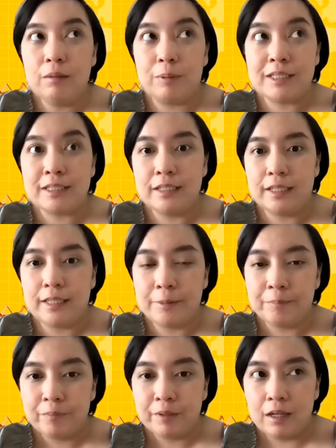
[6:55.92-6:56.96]

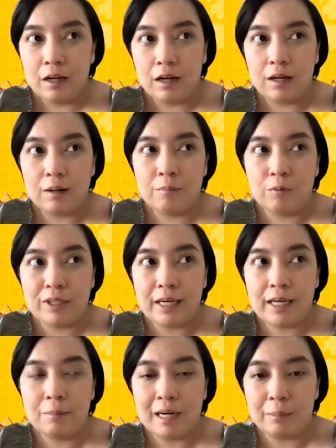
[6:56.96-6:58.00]
personally, what I
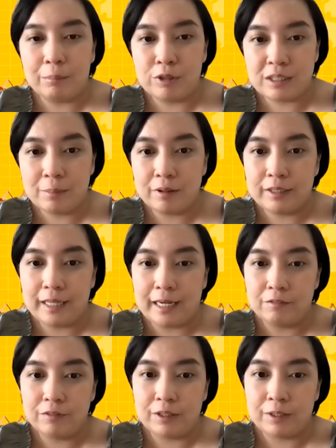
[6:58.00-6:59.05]
admire most about
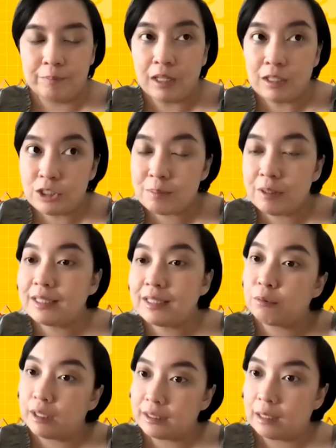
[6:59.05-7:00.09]
Canva, not just because I
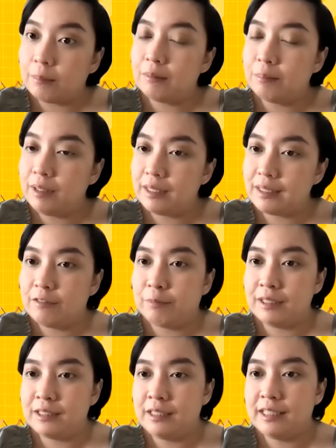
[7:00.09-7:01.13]
work there, but because I
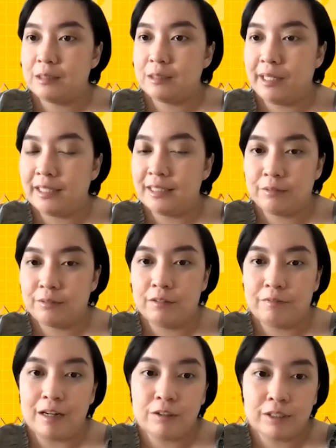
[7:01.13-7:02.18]
personally experienced it
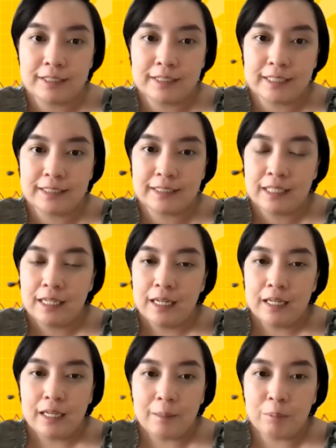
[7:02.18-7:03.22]
founders, is
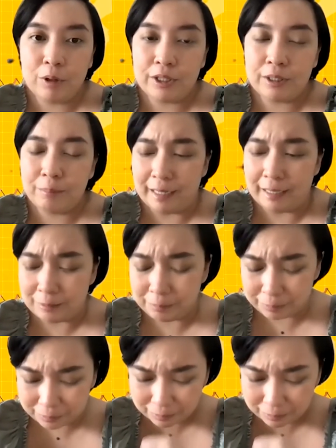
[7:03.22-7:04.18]
employer brand